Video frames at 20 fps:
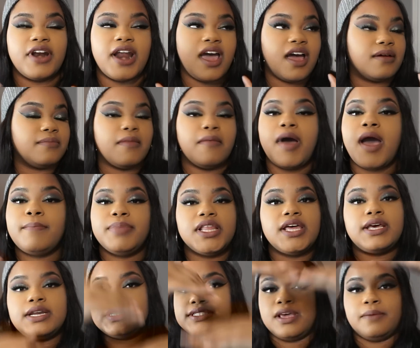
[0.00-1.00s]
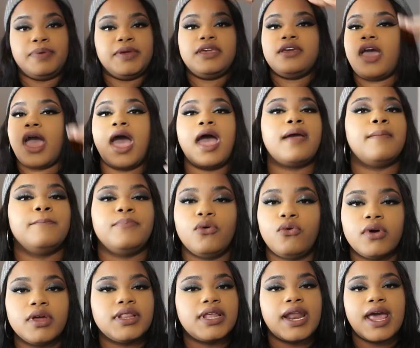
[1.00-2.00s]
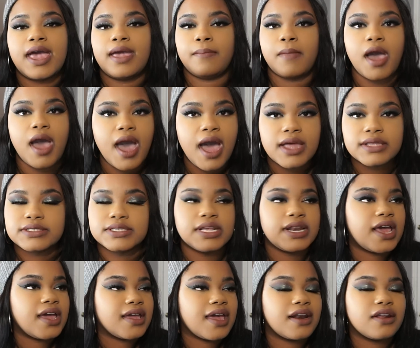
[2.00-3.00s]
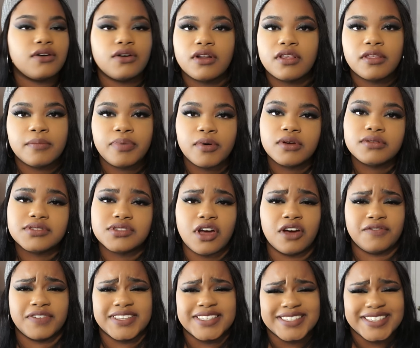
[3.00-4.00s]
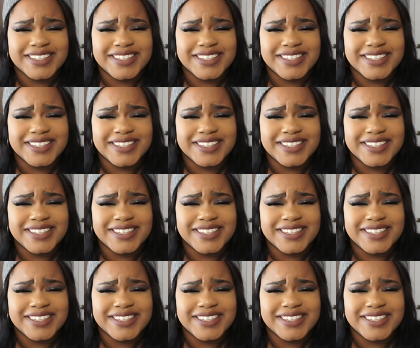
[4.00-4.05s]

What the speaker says: My blood is up here. I am boiling, I am hot, and I gotta go to the post office.